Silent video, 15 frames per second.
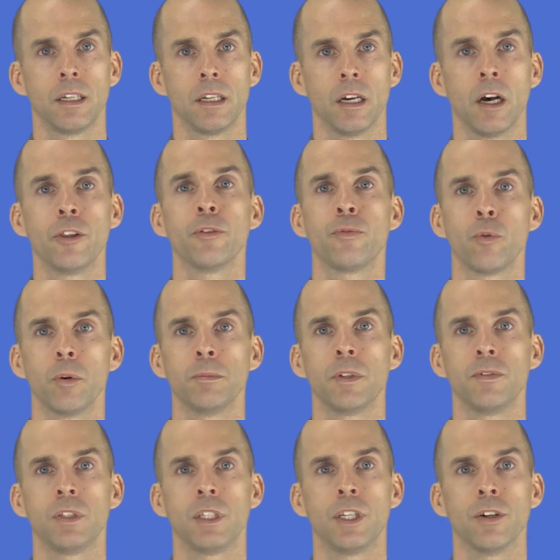Other forms of
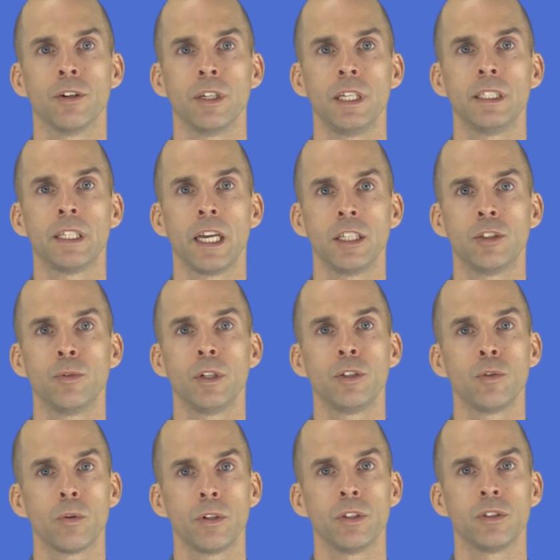security tend to
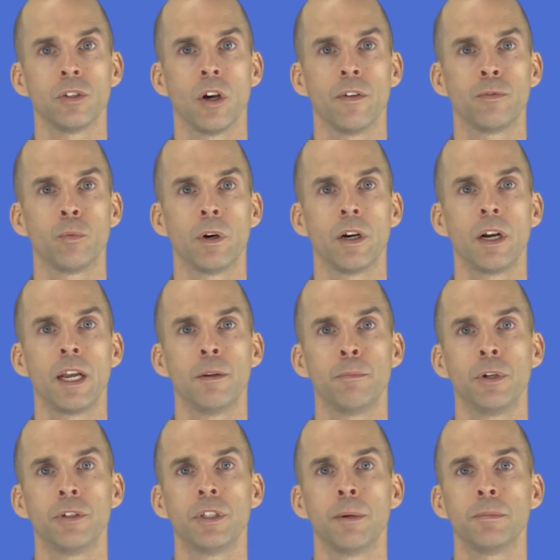ignore the software and
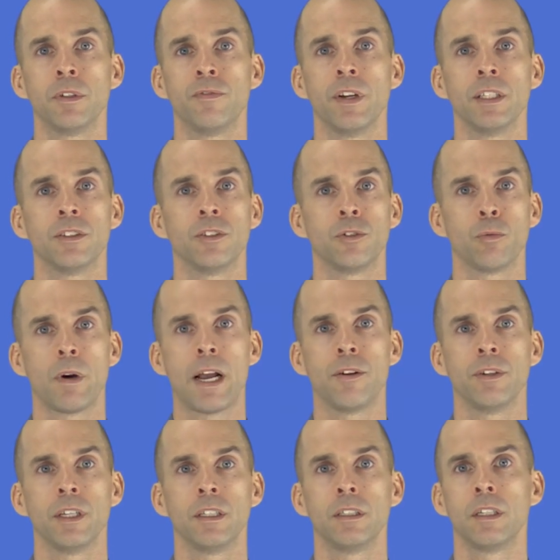build up defenses around
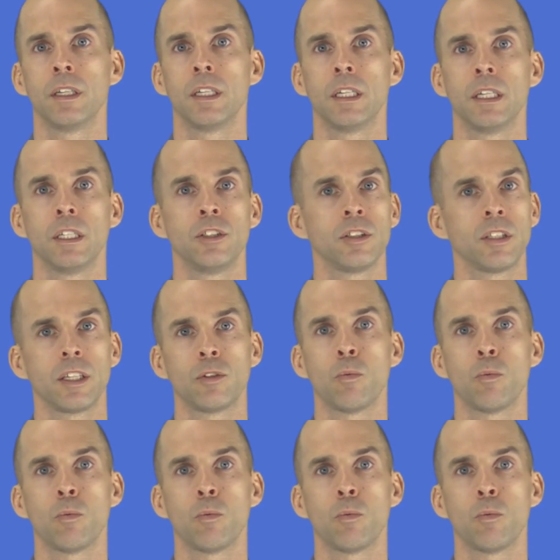it, just like the